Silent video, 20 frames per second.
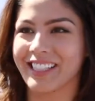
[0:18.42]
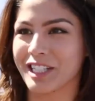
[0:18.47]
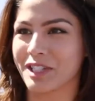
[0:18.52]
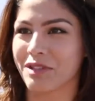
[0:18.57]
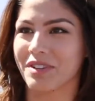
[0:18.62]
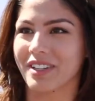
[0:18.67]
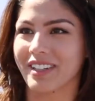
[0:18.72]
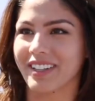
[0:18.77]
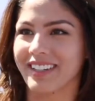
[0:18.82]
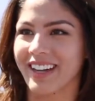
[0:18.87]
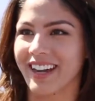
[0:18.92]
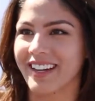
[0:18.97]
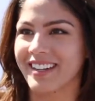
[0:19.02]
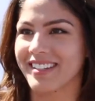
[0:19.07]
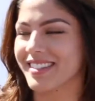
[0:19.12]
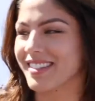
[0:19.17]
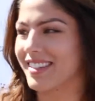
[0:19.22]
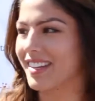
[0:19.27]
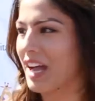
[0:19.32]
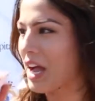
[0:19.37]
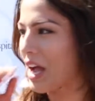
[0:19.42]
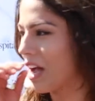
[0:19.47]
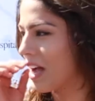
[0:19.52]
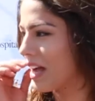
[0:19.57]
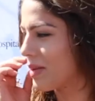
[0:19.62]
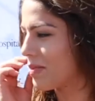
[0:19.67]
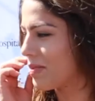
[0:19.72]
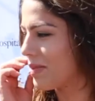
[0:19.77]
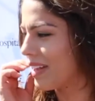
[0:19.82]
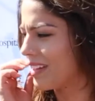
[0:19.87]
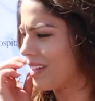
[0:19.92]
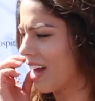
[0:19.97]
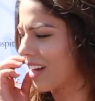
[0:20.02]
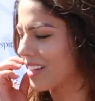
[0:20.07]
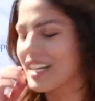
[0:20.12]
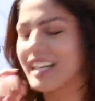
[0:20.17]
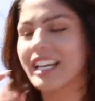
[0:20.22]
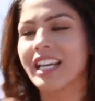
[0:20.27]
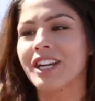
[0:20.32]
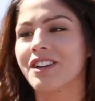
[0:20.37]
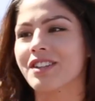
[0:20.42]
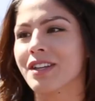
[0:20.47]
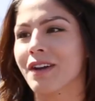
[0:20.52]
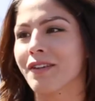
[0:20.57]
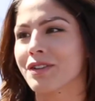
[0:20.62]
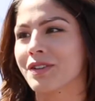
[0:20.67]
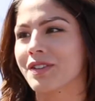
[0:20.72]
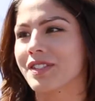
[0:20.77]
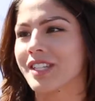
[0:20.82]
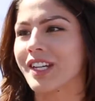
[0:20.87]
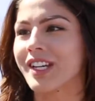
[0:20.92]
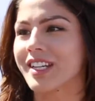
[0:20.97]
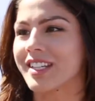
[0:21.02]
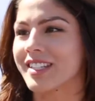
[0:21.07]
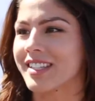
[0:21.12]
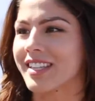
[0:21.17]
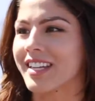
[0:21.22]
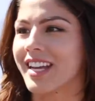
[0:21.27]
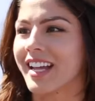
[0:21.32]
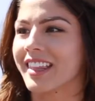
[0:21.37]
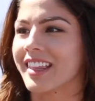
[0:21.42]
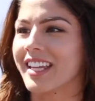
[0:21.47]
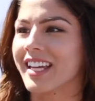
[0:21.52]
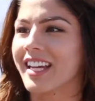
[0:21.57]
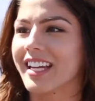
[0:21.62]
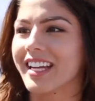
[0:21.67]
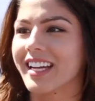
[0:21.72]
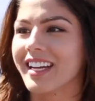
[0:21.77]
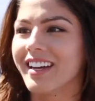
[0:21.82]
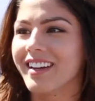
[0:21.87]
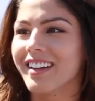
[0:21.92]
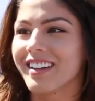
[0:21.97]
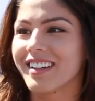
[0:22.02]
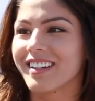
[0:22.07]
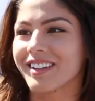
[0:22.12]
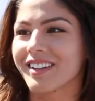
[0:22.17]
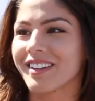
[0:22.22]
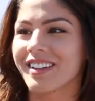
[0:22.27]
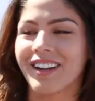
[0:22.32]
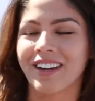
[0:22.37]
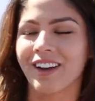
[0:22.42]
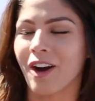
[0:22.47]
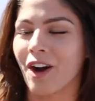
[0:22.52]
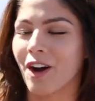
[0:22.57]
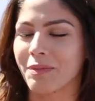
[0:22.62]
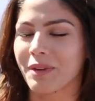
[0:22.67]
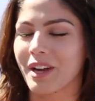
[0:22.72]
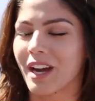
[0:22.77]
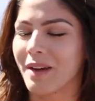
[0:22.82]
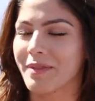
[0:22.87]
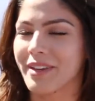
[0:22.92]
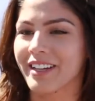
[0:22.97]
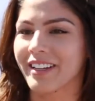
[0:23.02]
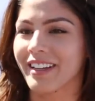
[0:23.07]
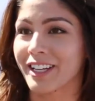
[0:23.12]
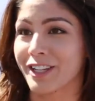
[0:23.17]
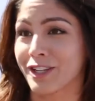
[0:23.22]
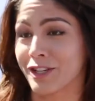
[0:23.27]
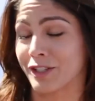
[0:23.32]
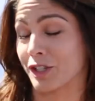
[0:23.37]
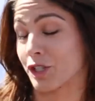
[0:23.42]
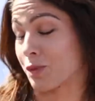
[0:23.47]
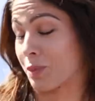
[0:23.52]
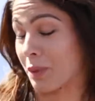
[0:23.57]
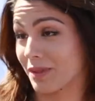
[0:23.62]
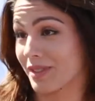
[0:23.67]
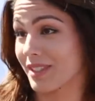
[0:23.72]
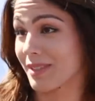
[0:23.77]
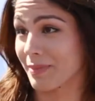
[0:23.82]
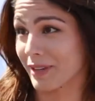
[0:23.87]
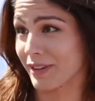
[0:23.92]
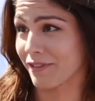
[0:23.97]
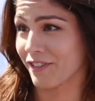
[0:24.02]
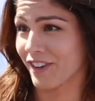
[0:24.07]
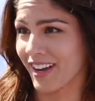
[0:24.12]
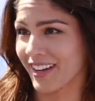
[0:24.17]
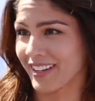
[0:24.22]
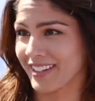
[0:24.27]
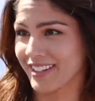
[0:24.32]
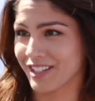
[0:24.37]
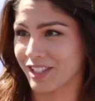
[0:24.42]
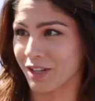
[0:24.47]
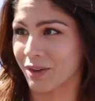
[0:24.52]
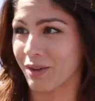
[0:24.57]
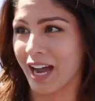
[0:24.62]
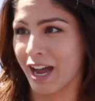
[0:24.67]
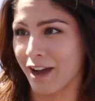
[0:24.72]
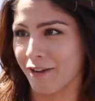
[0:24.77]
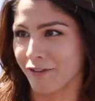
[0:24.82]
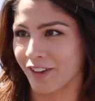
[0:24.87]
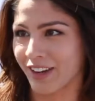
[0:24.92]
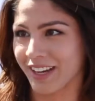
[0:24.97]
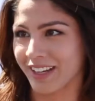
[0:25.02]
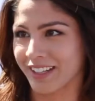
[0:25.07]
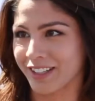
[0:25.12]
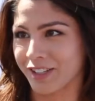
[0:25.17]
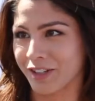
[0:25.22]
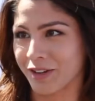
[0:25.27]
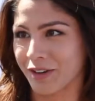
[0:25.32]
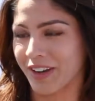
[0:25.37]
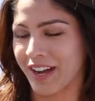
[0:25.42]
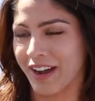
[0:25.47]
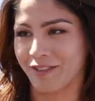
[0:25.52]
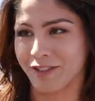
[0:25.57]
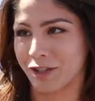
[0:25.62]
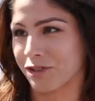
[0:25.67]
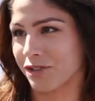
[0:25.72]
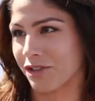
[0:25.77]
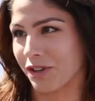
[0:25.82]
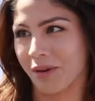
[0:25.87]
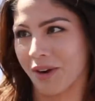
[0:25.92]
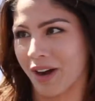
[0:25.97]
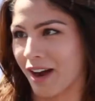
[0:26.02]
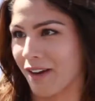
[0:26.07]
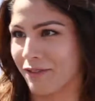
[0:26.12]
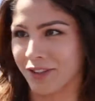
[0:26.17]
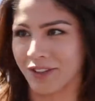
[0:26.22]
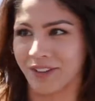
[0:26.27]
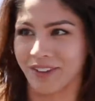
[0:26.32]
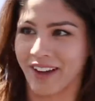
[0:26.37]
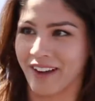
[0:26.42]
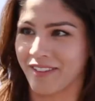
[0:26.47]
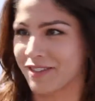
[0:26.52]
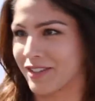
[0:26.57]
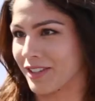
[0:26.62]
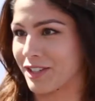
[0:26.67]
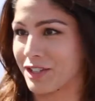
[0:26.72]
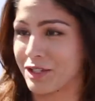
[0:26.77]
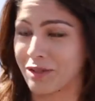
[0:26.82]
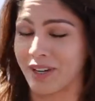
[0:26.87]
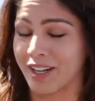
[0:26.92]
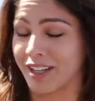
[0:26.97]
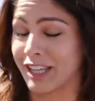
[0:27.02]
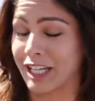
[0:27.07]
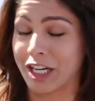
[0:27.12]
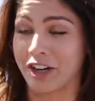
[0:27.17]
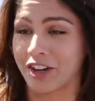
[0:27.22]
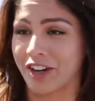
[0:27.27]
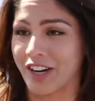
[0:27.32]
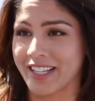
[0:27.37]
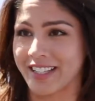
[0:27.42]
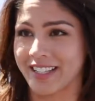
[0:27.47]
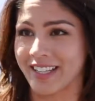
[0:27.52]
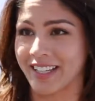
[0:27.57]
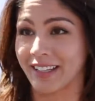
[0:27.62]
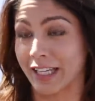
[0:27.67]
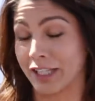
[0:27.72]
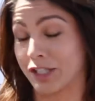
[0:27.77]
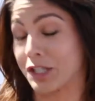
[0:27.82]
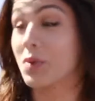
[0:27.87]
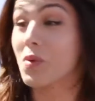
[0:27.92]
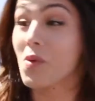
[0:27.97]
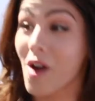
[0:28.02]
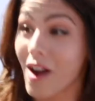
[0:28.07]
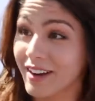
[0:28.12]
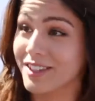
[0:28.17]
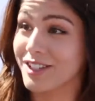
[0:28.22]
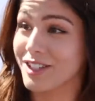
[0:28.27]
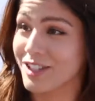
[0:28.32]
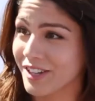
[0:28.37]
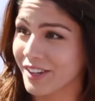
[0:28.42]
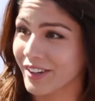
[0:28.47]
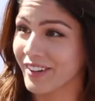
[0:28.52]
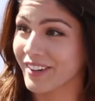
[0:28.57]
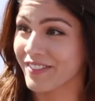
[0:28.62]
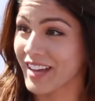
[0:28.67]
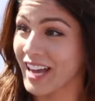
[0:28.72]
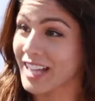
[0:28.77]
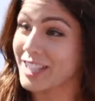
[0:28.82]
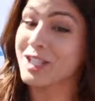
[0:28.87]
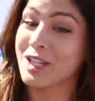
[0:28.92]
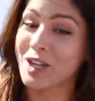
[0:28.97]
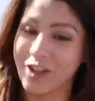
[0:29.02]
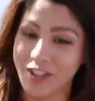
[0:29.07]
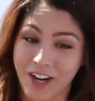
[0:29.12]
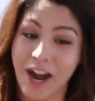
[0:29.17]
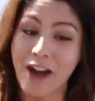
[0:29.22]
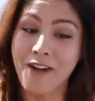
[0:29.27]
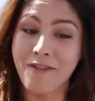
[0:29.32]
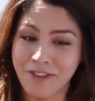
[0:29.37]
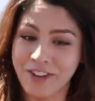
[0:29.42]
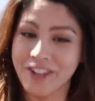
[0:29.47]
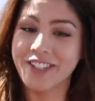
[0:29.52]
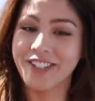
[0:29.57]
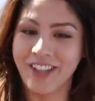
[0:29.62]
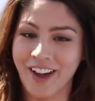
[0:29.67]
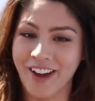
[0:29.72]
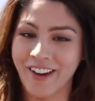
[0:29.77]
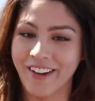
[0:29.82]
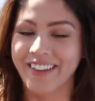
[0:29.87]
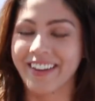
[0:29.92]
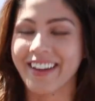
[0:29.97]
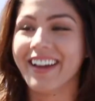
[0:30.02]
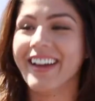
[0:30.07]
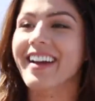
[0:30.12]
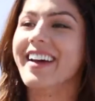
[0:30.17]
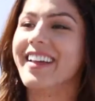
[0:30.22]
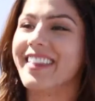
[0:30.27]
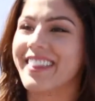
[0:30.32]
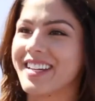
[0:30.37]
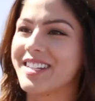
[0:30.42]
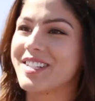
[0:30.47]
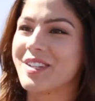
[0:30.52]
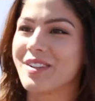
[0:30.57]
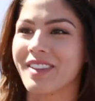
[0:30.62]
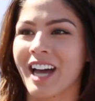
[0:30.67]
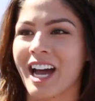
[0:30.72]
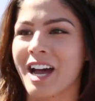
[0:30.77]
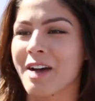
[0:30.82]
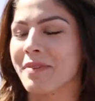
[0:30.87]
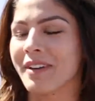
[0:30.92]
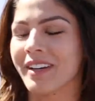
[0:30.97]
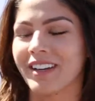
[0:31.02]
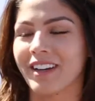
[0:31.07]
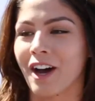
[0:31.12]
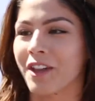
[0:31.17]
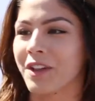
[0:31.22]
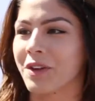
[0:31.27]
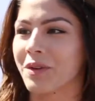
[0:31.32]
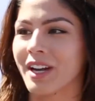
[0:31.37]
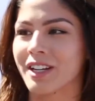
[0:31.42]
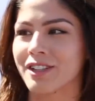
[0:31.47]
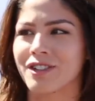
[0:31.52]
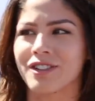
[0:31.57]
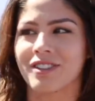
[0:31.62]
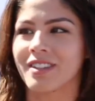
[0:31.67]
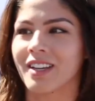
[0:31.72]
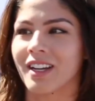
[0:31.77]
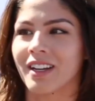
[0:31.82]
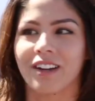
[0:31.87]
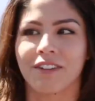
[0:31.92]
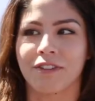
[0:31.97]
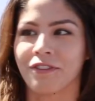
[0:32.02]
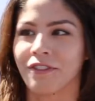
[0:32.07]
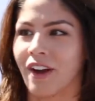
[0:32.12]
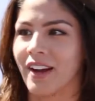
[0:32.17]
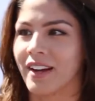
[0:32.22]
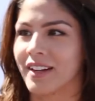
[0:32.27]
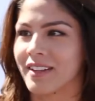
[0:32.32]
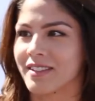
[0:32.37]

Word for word: is really nice. Um, and not taking yourself too seriously, I think. At homecoming, like, you're supposed to be fun, so have fun. You don't have to show off. You don't have to do anything crazy unless you want to. If that's your comfort zone, then do that. But otherwise, just, like, fun